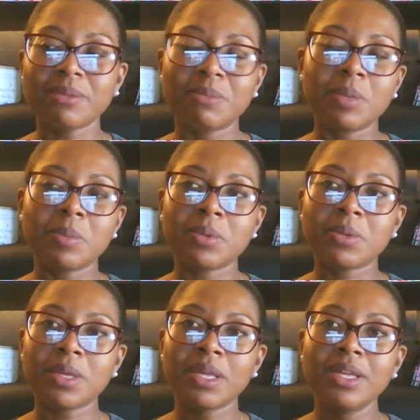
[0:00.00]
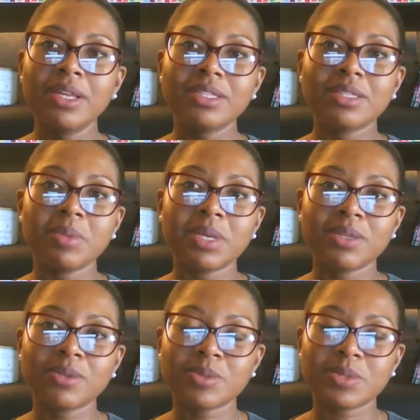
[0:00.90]
people to be in
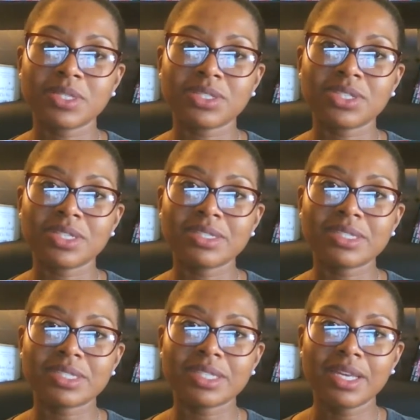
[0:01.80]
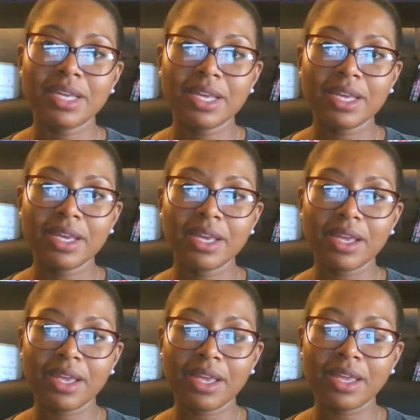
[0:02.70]
those positions.
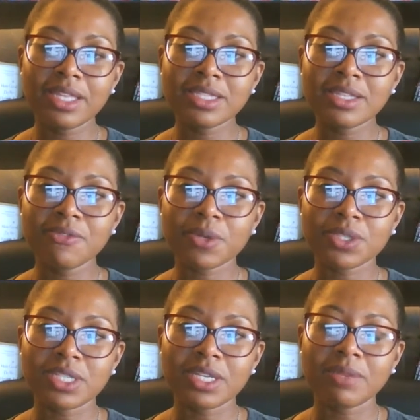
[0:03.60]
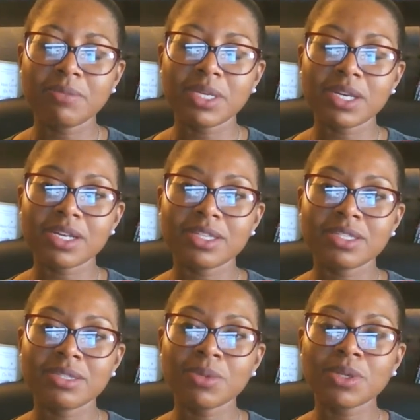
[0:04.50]
And it's unfortunate
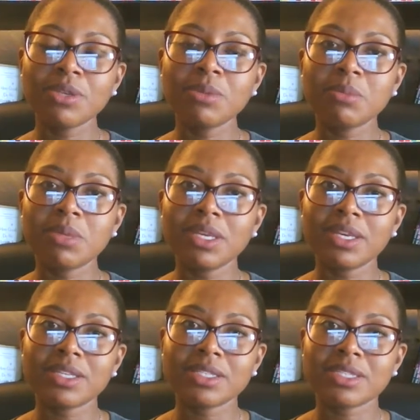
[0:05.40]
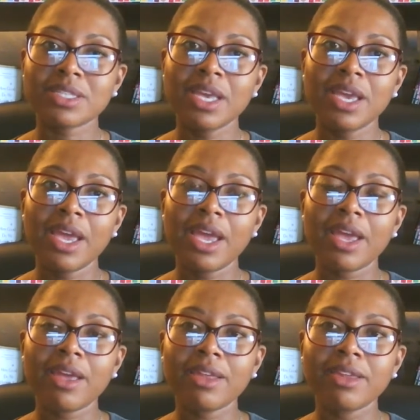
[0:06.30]
because we're human beings
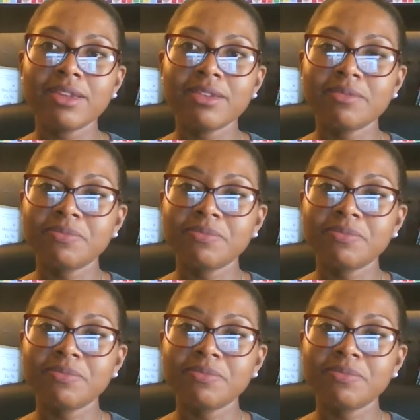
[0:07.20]
and